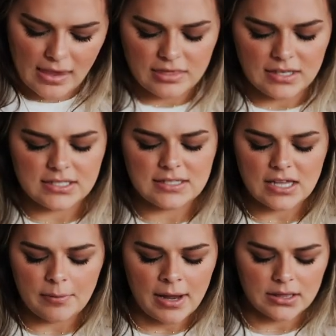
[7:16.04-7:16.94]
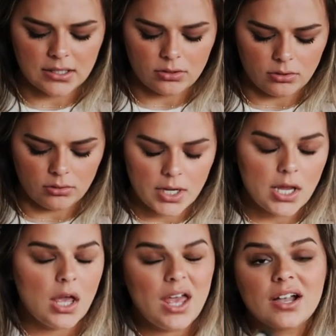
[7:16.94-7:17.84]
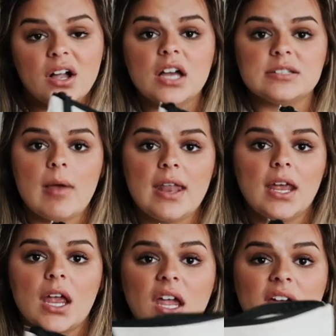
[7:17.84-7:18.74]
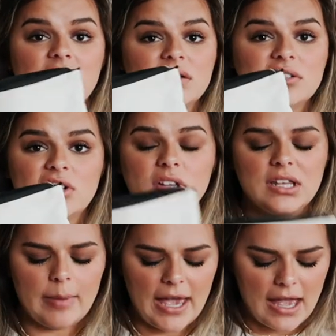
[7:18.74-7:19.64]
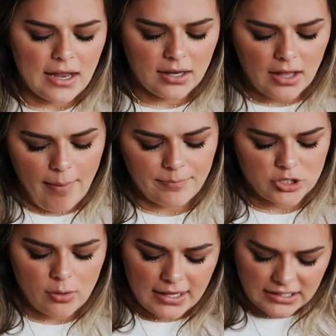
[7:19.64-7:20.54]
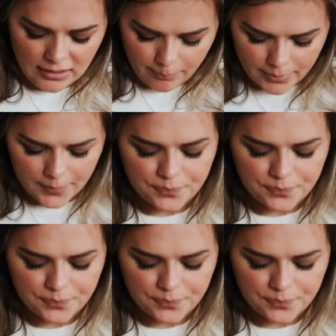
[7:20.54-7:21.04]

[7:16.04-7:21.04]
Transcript: this is like my little cosmetic girly bag um so i keep